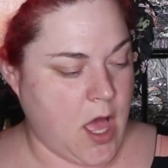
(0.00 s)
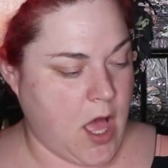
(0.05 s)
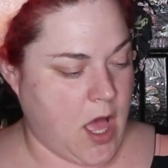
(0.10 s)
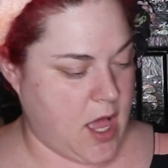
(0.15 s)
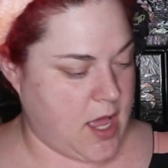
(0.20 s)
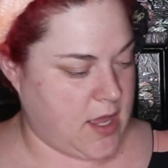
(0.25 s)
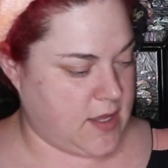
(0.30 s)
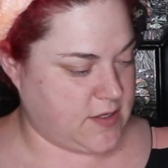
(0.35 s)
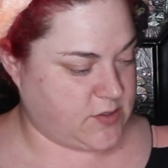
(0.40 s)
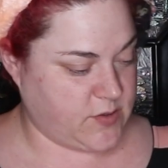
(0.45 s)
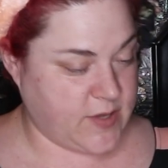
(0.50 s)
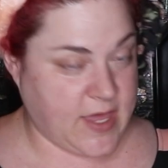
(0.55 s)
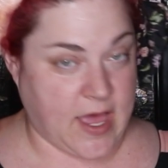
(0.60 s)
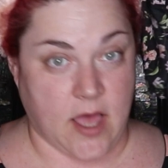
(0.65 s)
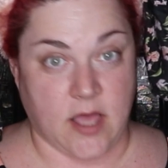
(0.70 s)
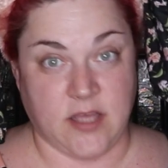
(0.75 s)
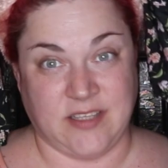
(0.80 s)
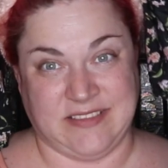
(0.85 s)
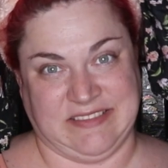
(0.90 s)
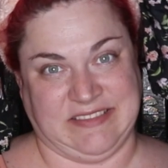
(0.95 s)
So
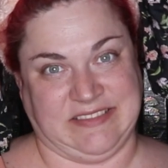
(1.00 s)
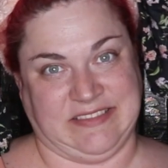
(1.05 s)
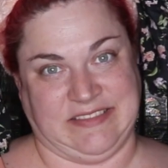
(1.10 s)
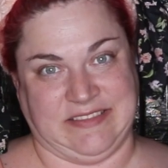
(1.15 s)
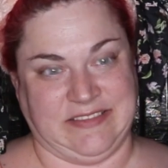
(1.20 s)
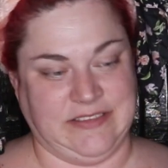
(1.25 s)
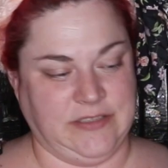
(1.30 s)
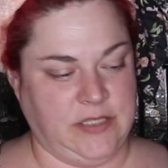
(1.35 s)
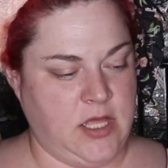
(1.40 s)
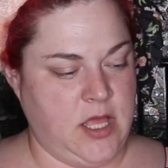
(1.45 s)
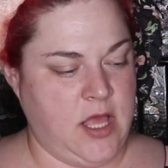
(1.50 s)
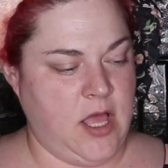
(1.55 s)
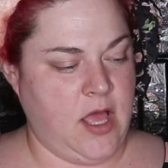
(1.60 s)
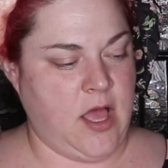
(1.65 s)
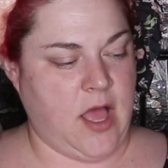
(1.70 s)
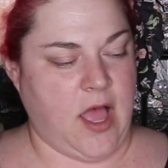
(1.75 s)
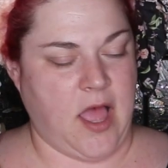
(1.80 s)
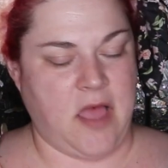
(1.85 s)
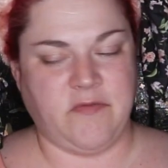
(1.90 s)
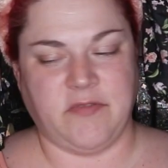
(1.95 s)
yeah. I
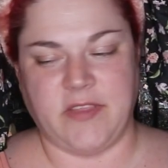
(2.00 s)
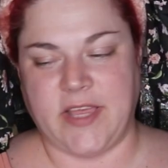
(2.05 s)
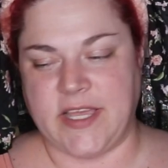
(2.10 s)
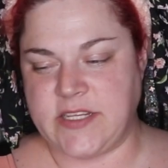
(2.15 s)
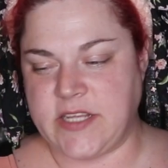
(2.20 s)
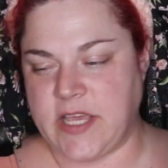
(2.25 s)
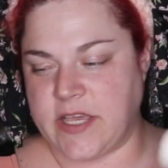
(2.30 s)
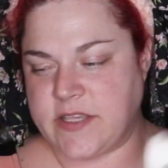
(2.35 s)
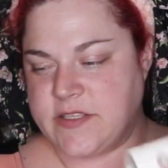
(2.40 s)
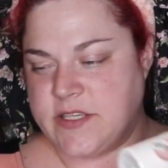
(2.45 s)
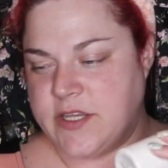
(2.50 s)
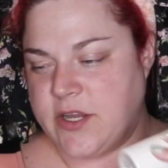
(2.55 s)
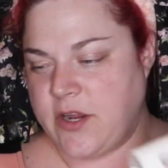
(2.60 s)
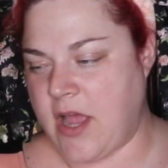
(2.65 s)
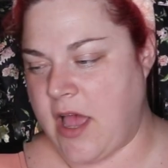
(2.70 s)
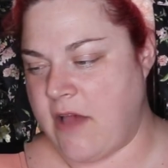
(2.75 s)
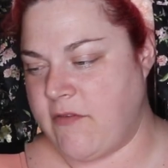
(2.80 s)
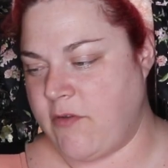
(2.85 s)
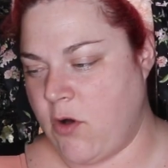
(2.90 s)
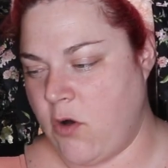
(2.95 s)
have latex here.
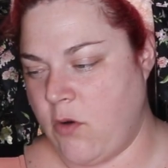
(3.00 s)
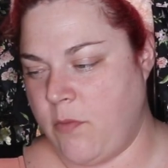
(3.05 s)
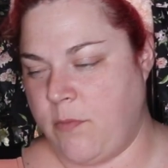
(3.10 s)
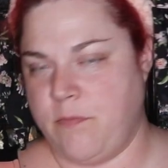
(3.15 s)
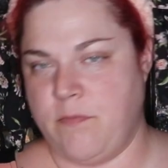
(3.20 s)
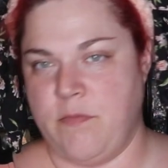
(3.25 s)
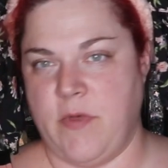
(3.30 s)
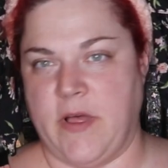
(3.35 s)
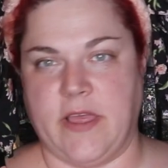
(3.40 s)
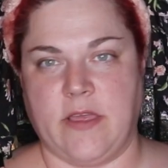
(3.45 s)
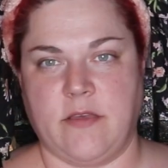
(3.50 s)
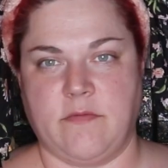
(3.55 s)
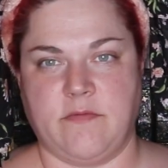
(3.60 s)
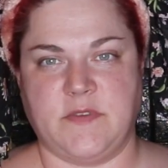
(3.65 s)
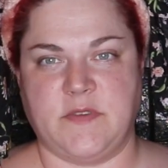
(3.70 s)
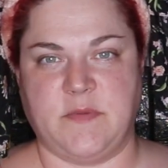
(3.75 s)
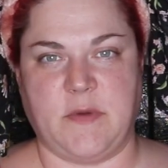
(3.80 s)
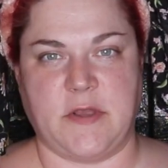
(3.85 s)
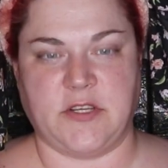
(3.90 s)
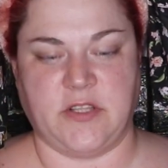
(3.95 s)
I have a whole like
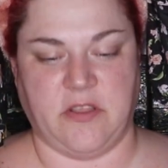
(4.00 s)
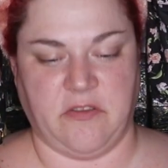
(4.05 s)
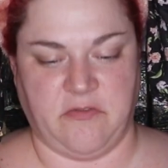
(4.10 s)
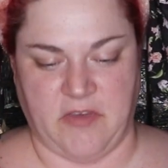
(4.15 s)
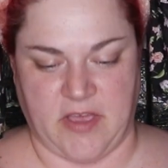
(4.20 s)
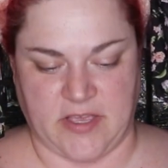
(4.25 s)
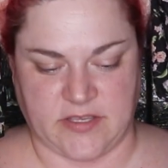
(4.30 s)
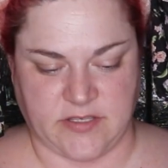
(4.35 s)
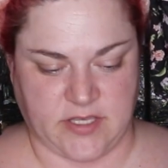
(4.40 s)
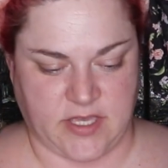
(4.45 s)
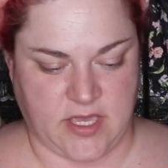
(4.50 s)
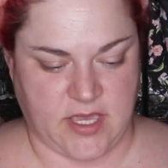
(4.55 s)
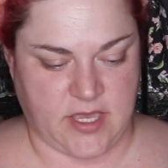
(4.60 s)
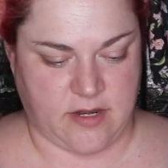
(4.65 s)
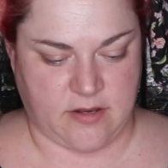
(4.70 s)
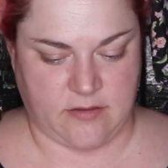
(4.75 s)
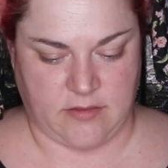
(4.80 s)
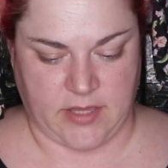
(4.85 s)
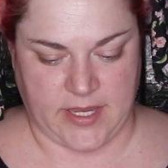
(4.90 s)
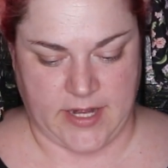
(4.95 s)
special effects
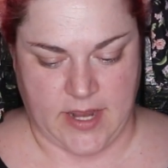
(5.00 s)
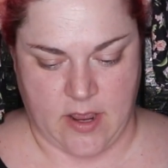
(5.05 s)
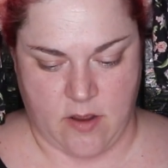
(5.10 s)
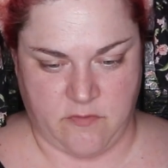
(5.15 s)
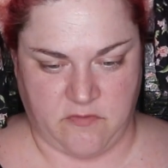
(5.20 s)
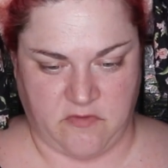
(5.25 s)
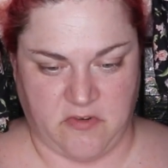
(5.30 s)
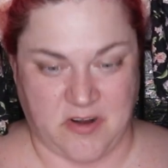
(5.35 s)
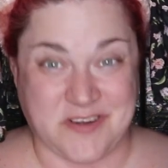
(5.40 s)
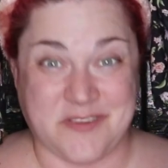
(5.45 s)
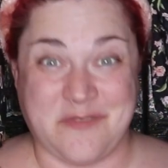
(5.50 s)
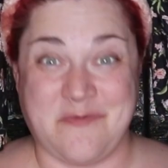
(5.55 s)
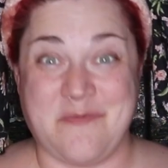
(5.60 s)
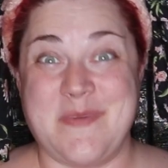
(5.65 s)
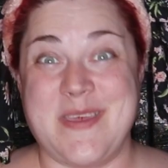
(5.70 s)
kit laid out in front of